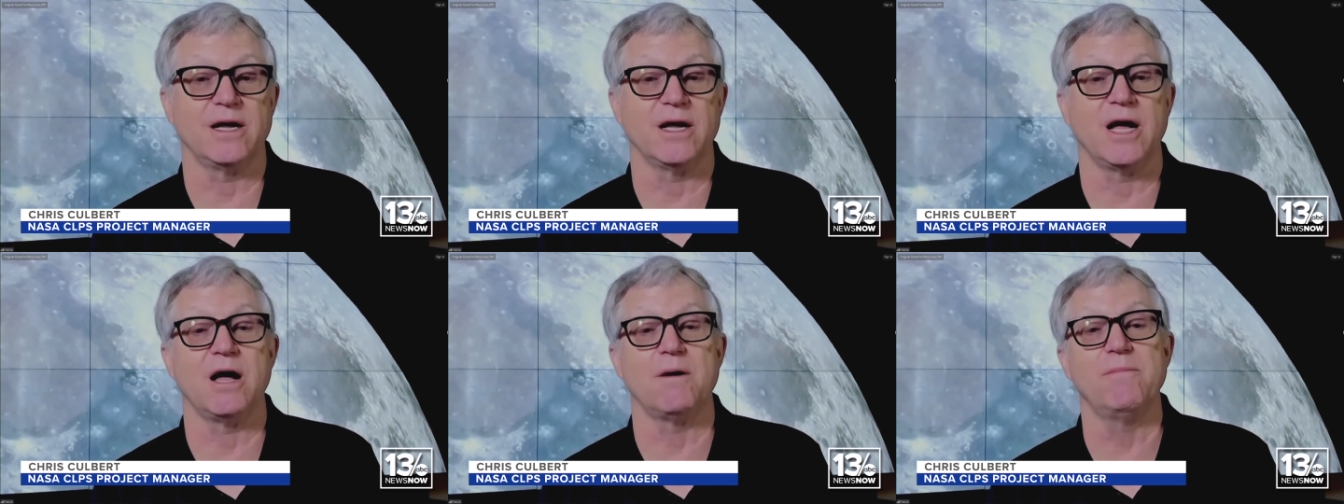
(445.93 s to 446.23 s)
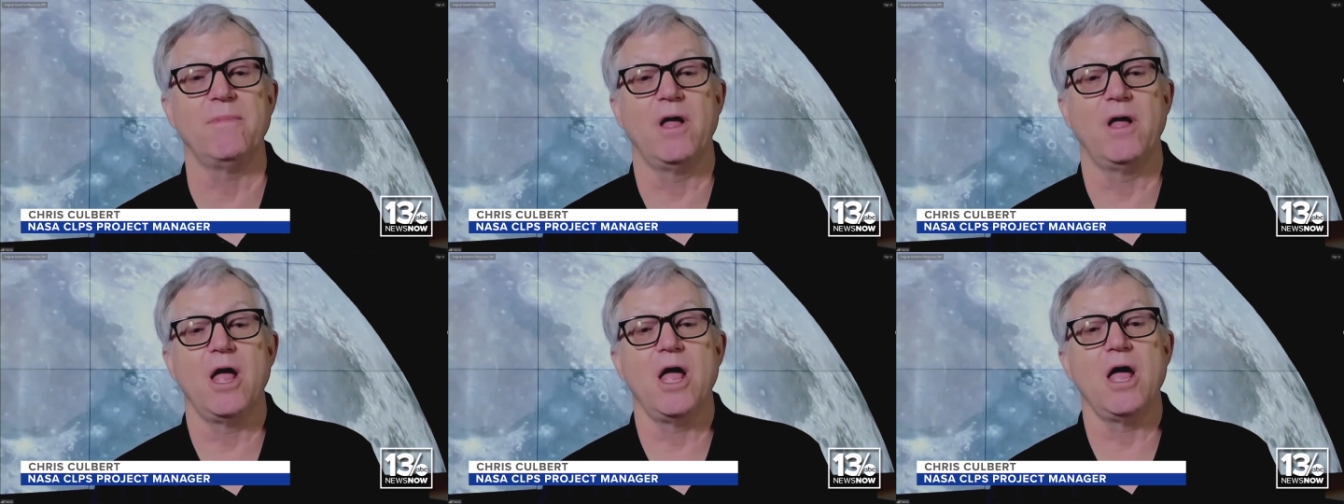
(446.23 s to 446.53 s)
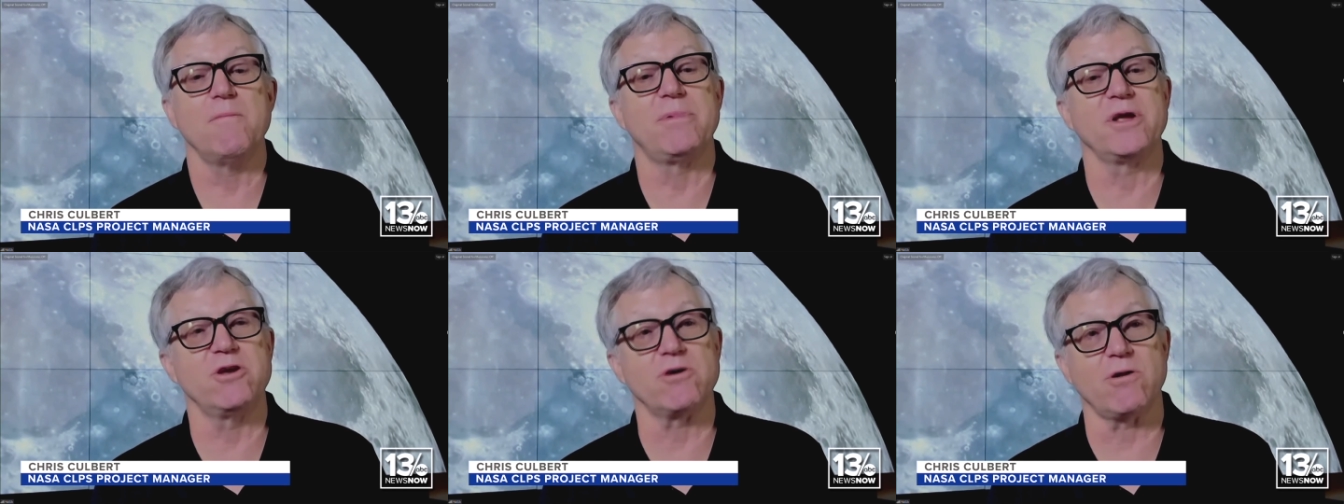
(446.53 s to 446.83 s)
um,
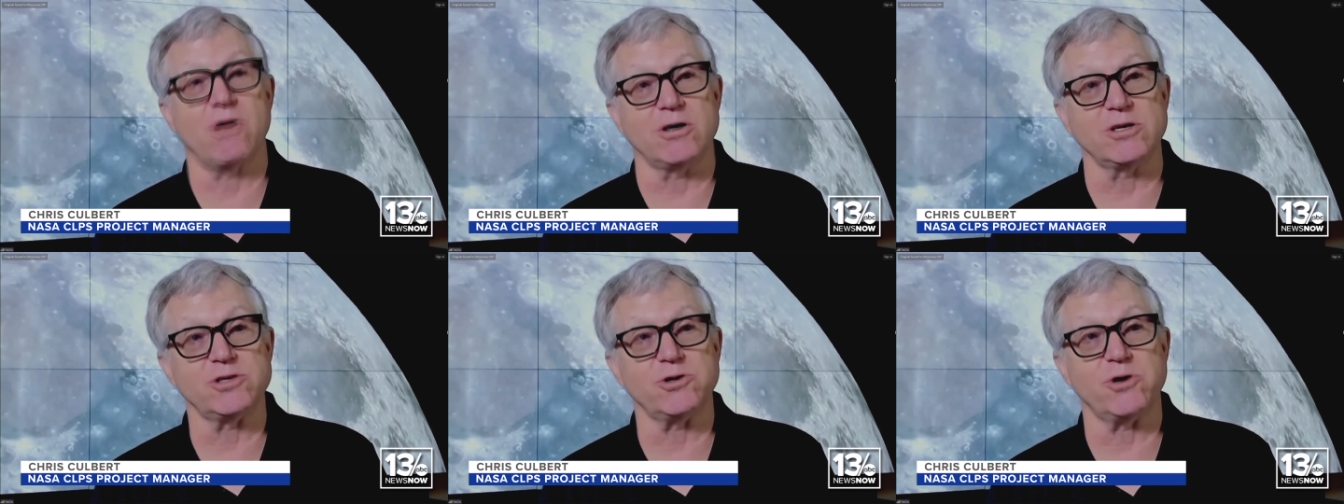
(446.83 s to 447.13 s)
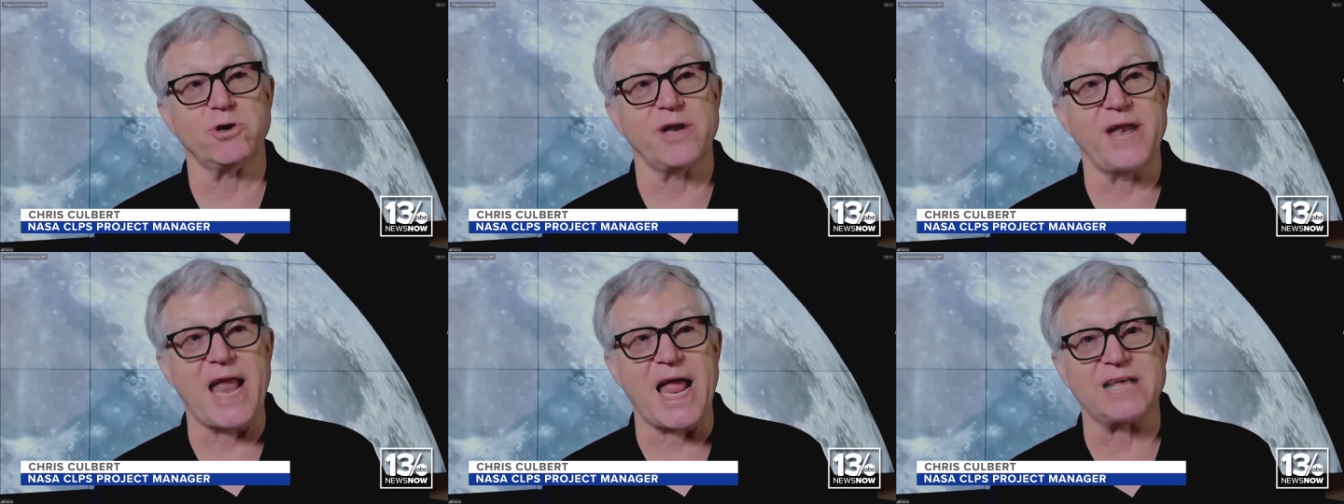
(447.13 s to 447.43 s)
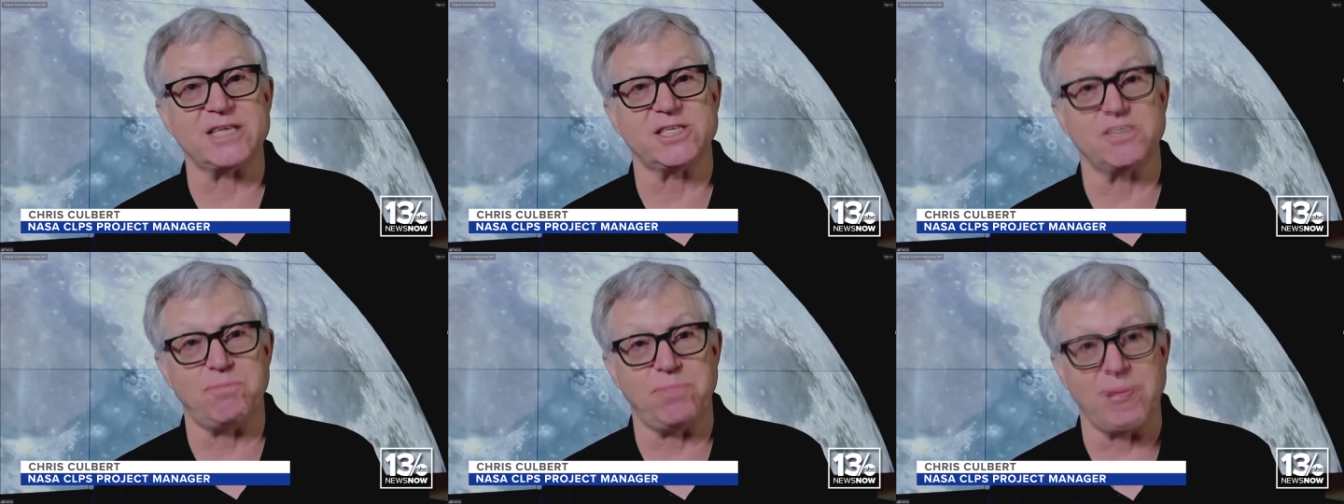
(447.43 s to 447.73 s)
but you can also go to
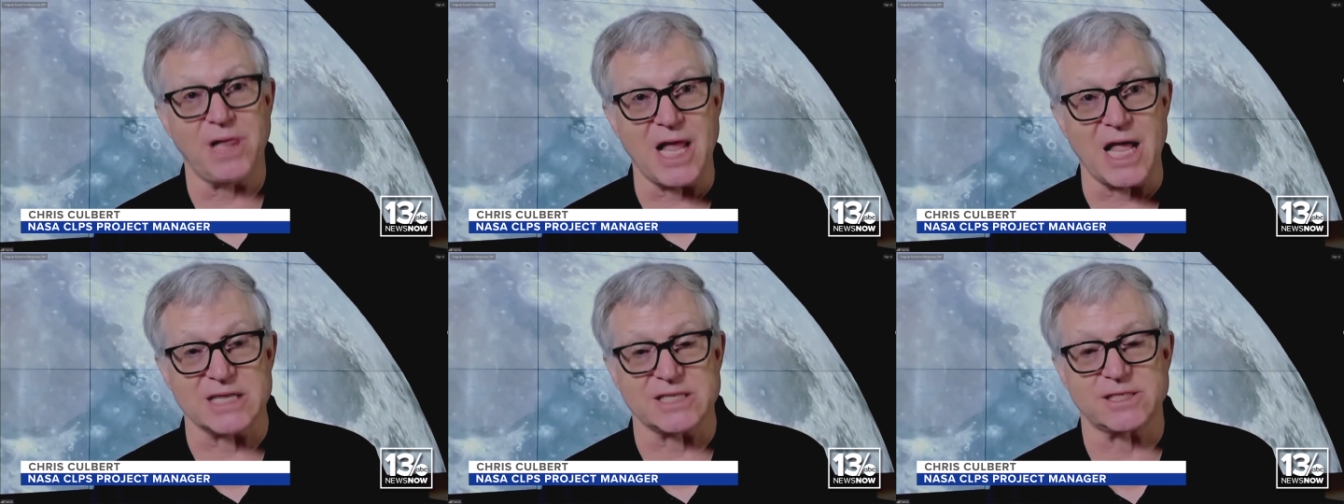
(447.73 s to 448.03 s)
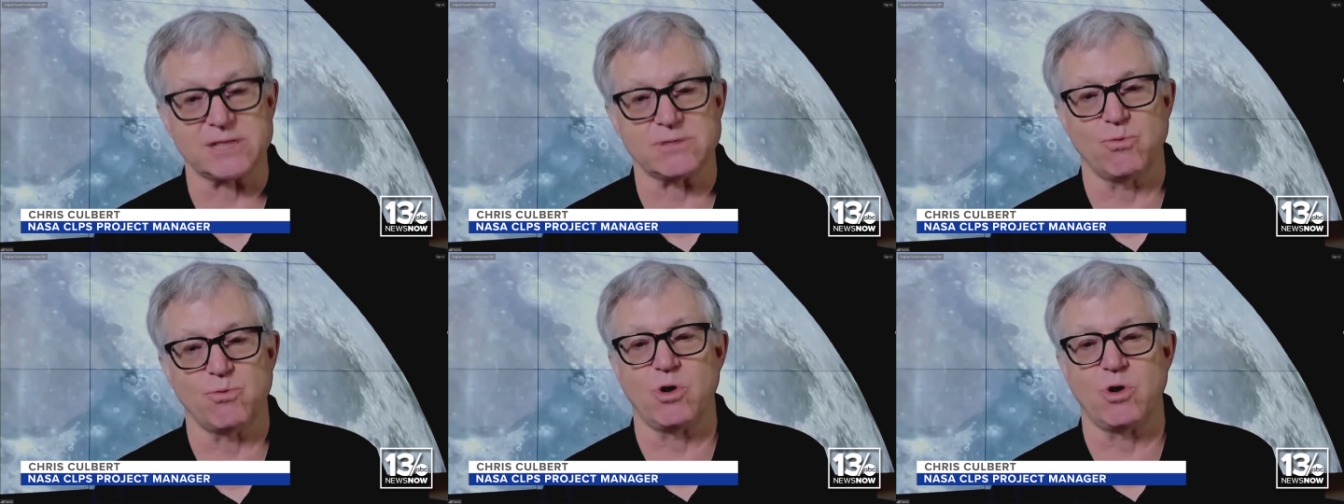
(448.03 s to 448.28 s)
NASA Plus.